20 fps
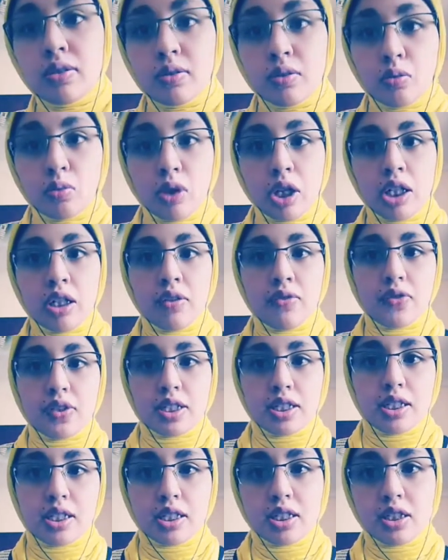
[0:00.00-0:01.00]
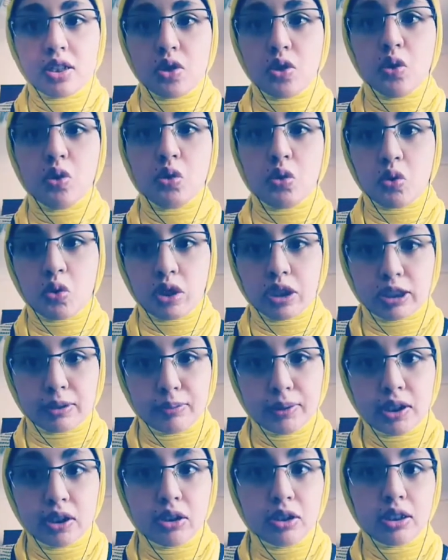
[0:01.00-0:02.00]
One of these
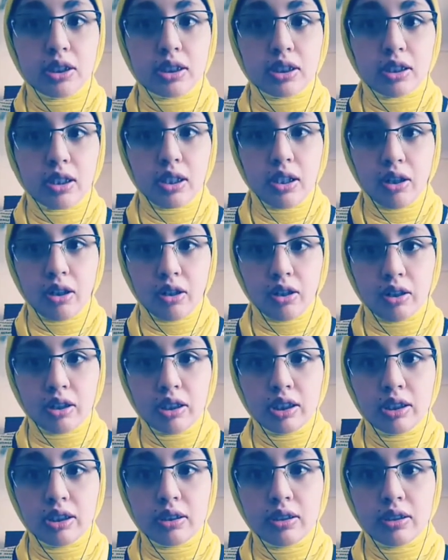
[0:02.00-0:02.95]
neurotransmitters are